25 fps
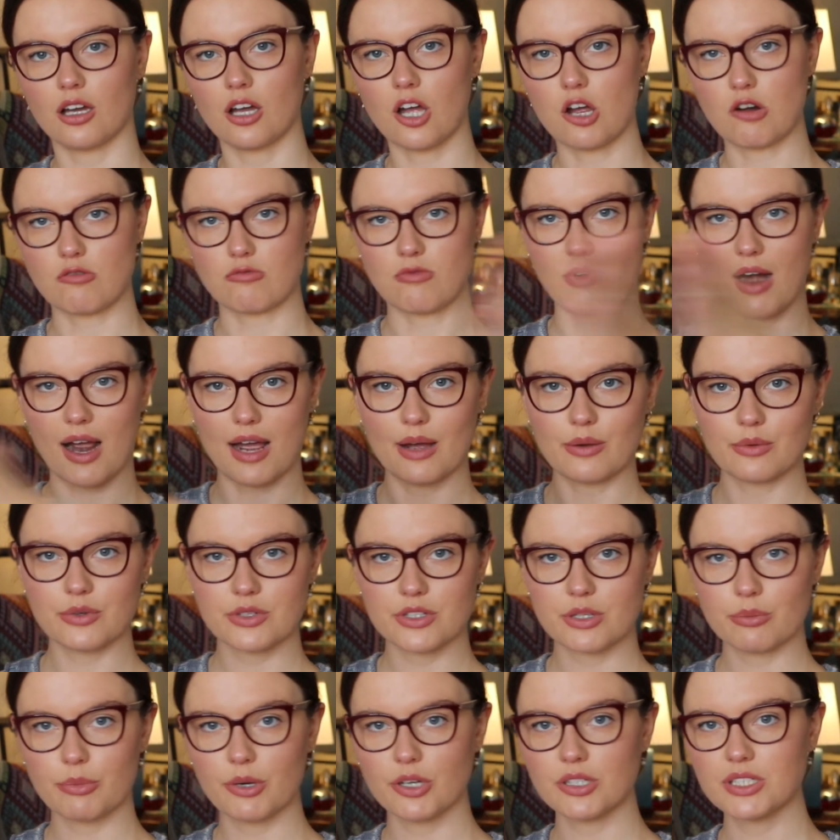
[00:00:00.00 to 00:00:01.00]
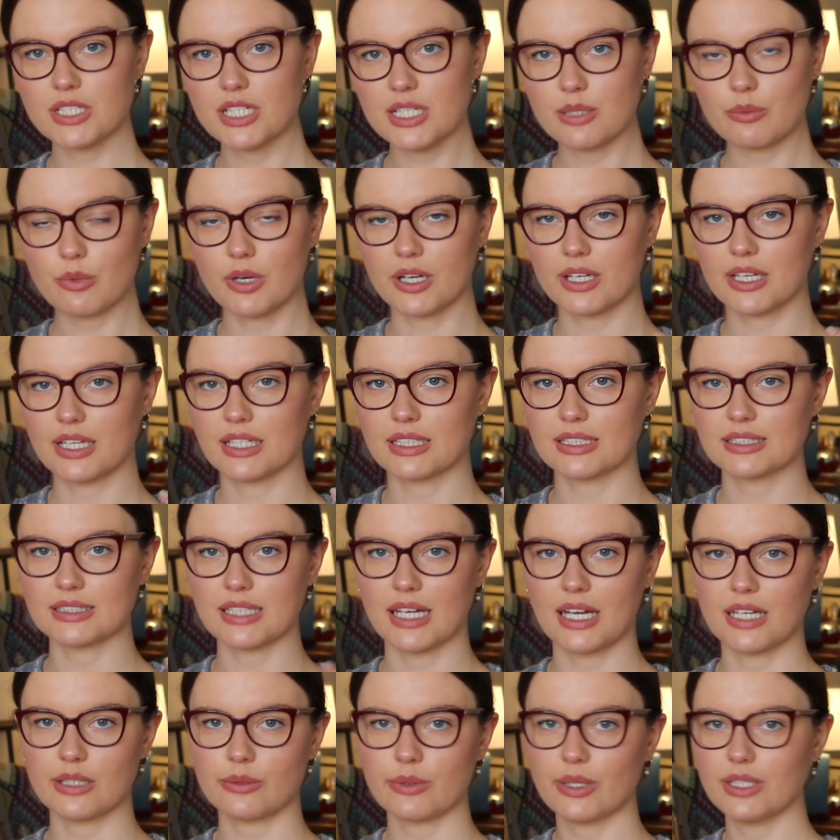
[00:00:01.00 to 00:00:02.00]
around the body, working
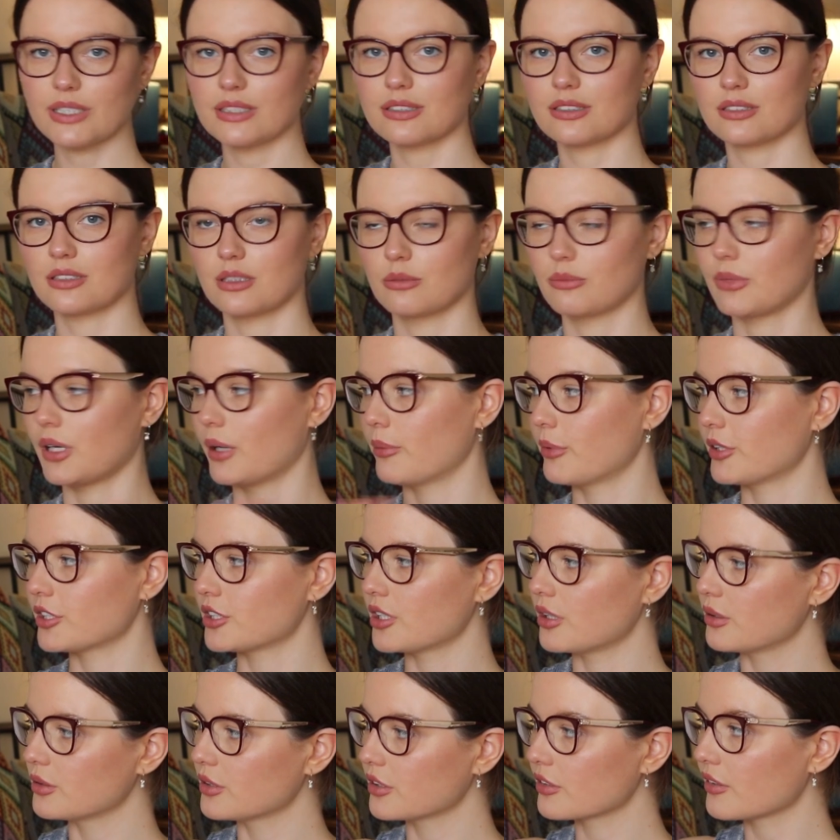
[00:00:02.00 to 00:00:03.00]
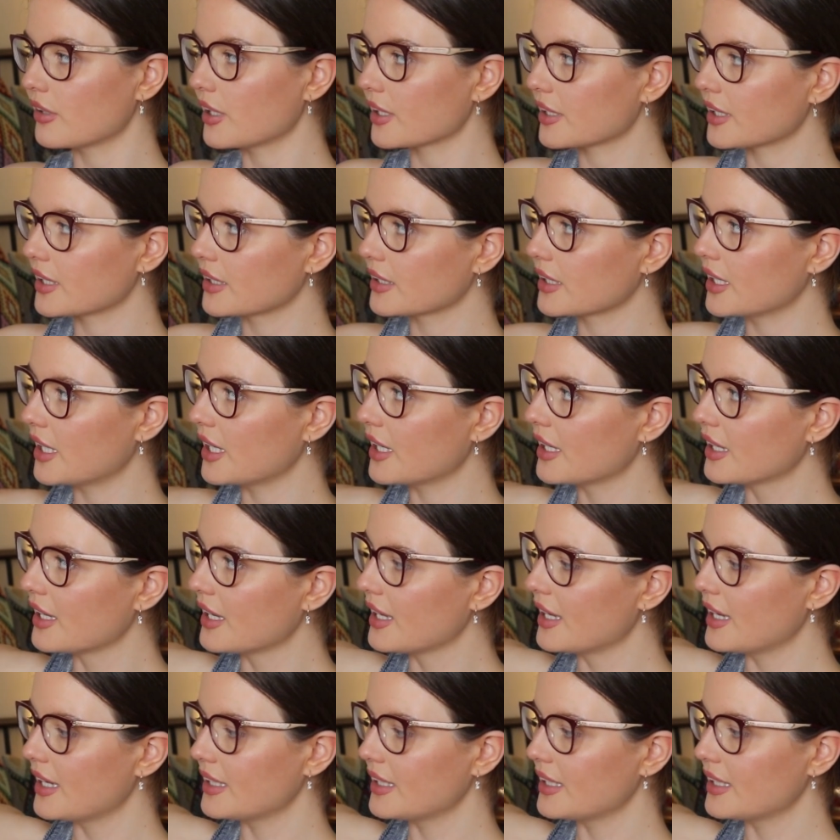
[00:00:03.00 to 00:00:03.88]
sideways, don't mind my shoulder cracking there,